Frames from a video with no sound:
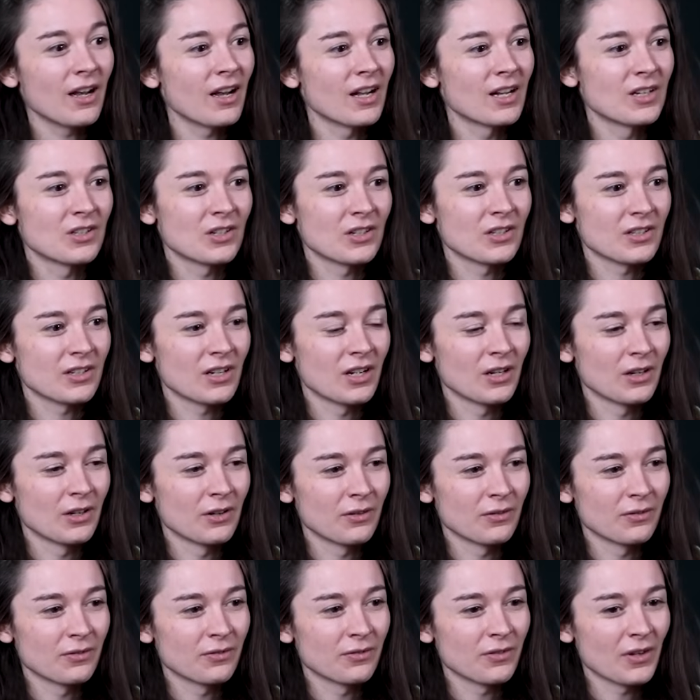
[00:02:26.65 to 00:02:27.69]
just kind
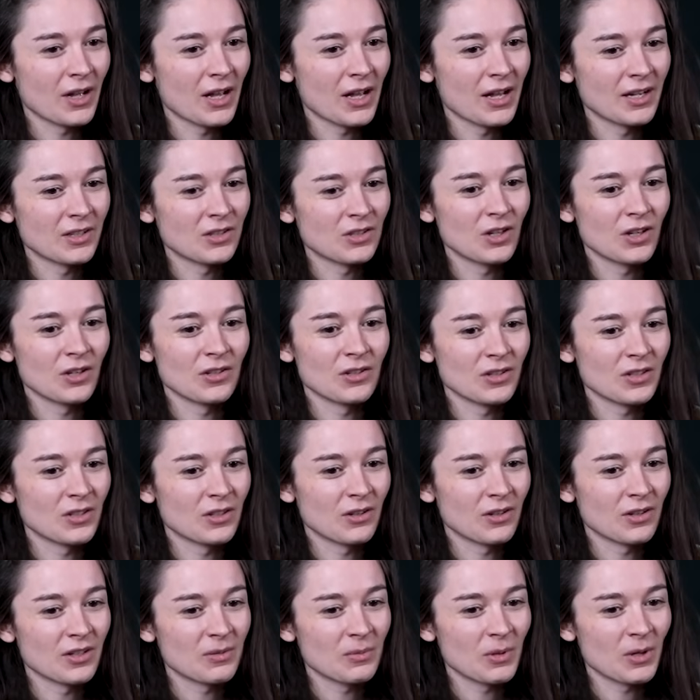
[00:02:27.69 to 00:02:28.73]
of chose to do
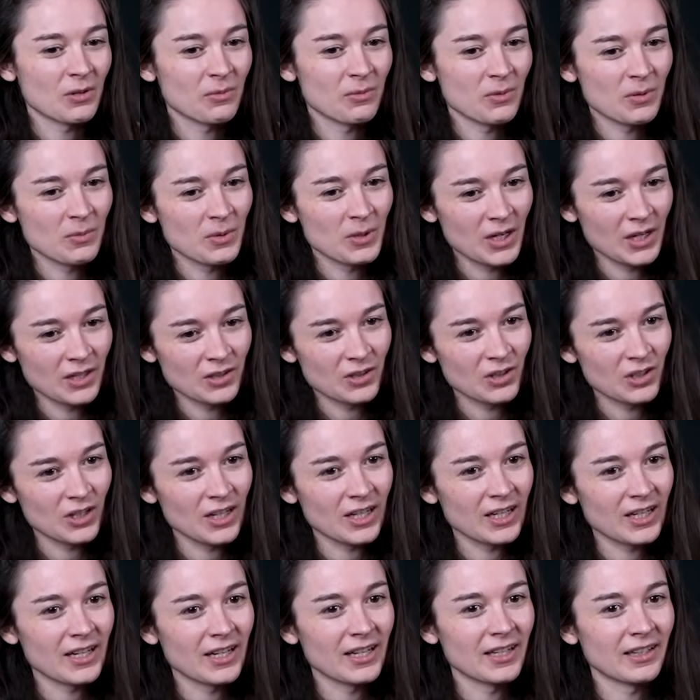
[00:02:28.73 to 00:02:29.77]
it as part of my
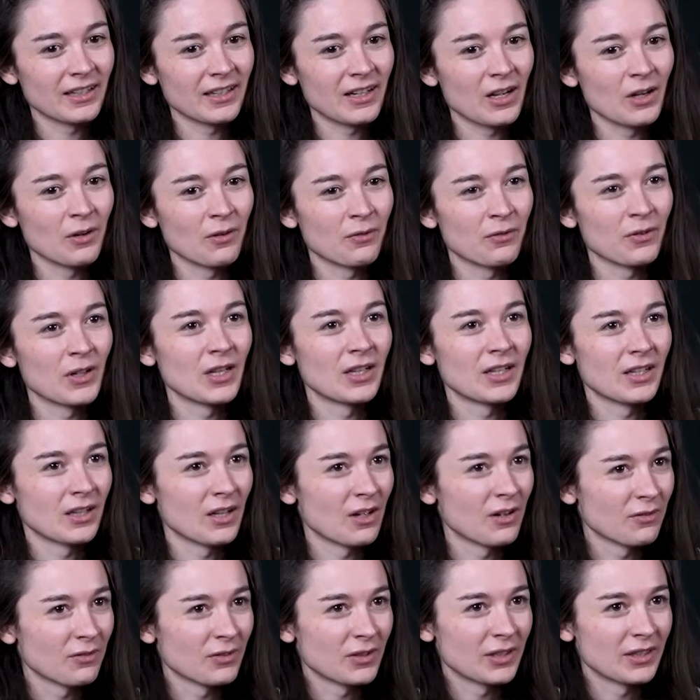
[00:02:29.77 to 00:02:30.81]
PhD and kind of fell in
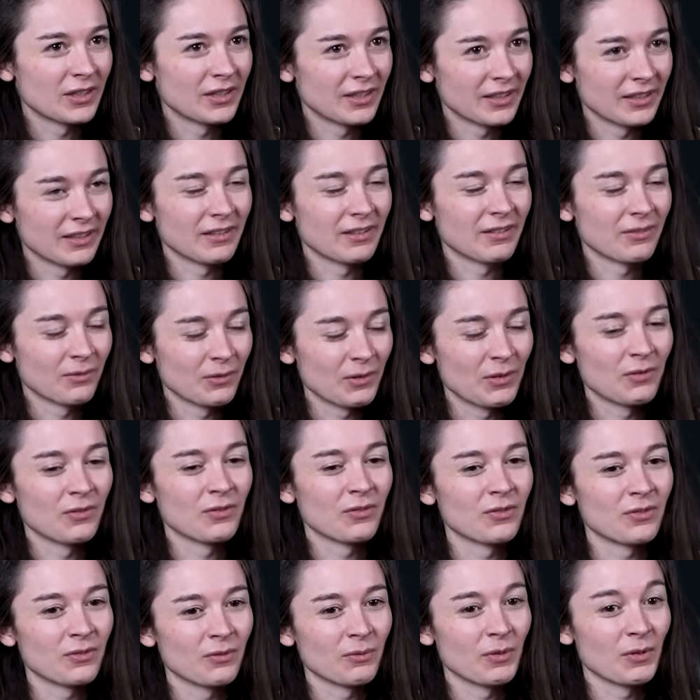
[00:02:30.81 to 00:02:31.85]
love
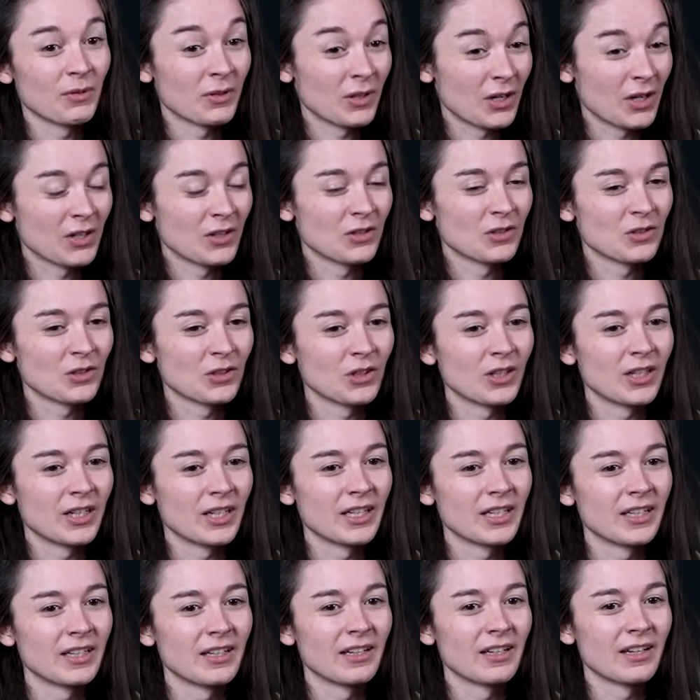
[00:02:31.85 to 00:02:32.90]
with the country,
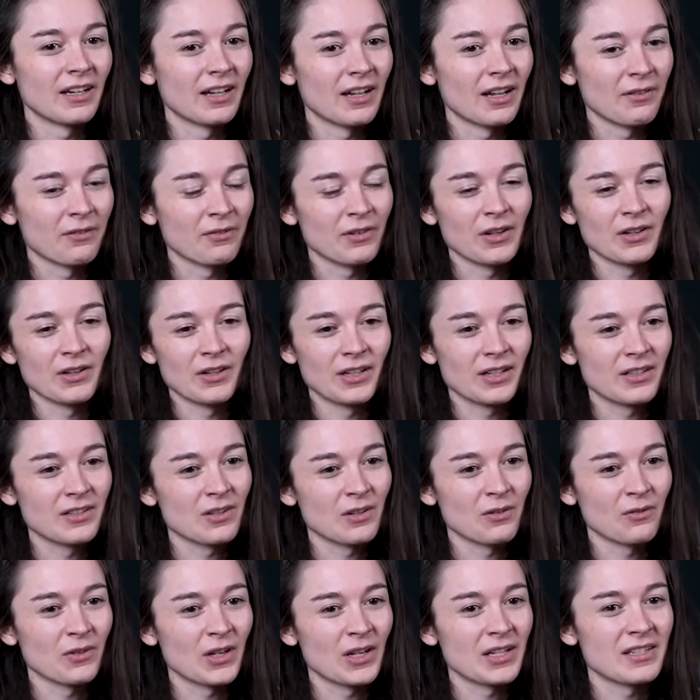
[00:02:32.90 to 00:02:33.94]
and I found it
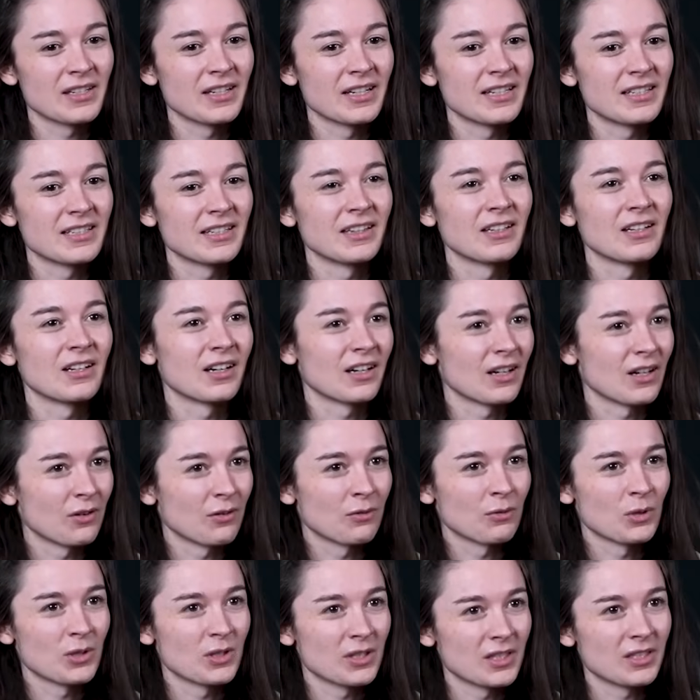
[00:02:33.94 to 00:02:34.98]
so fascinating that I kind
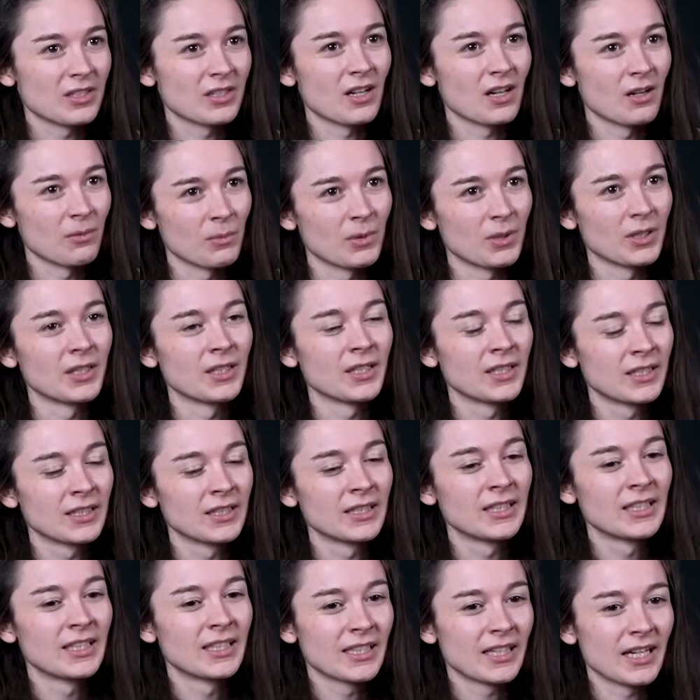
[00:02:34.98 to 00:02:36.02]
of wanted to come and
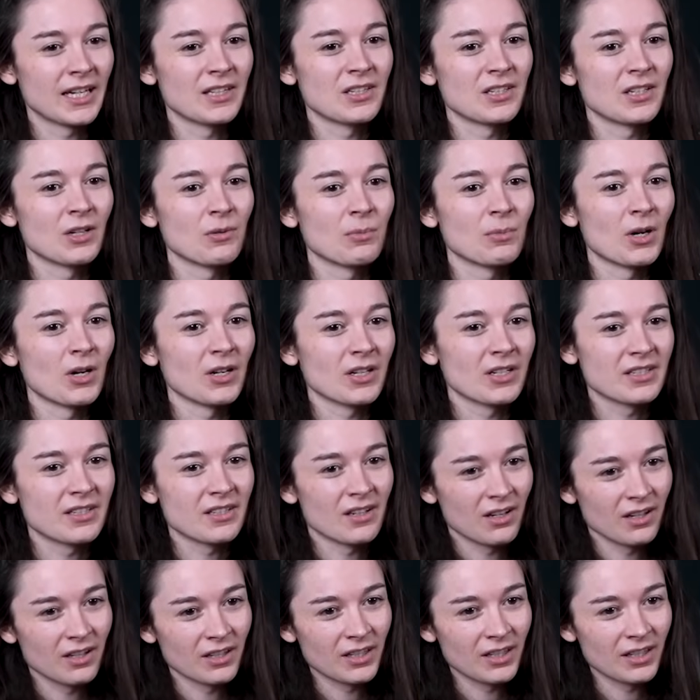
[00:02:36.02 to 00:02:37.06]
get to know
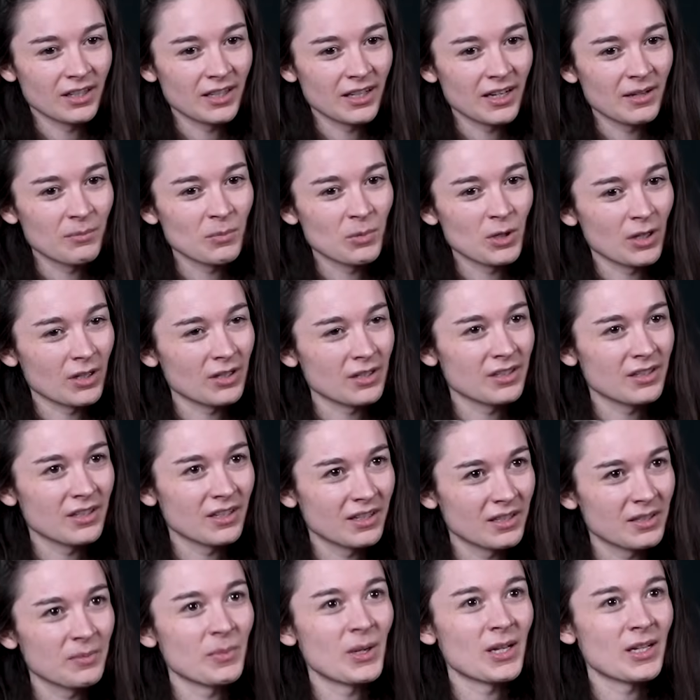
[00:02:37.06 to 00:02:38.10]
Pakistan and
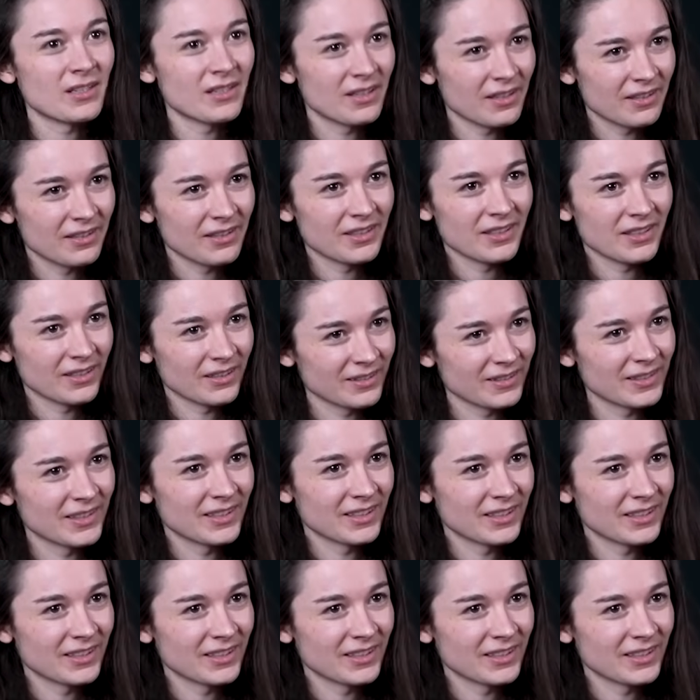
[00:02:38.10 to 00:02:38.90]
Pakistanis better. So.